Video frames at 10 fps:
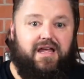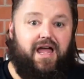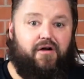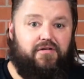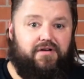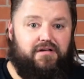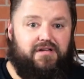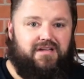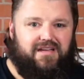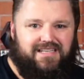However,
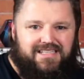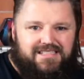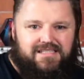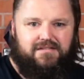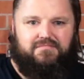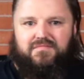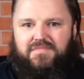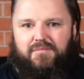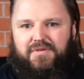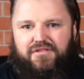it is
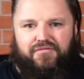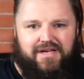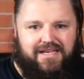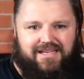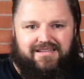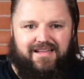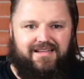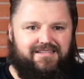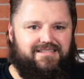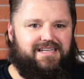number 3 in
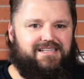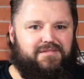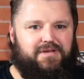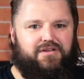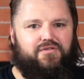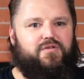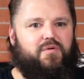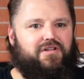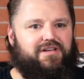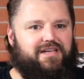that it needs to be good
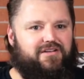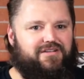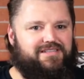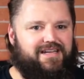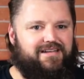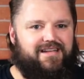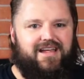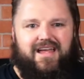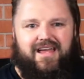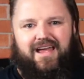quality content,
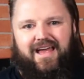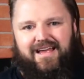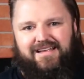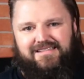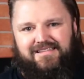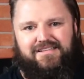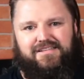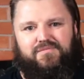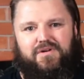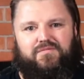as this
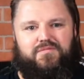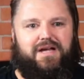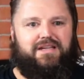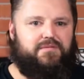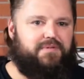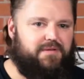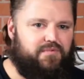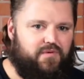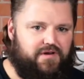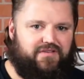is what will make your
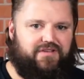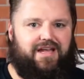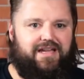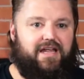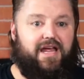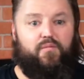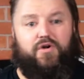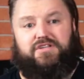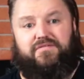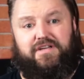people want to stay and
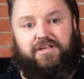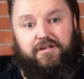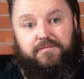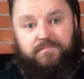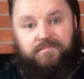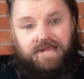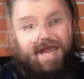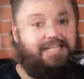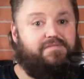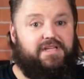watch your video.
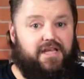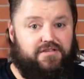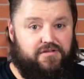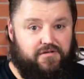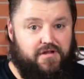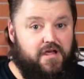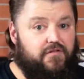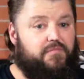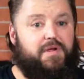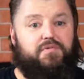As for the other two,
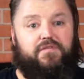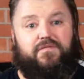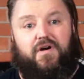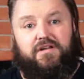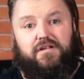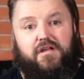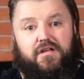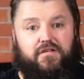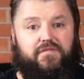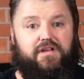for people to find it,
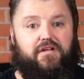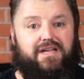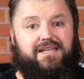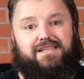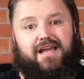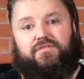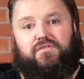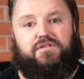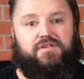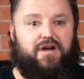your video needs to have a
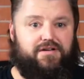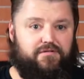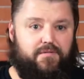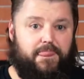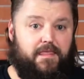good title.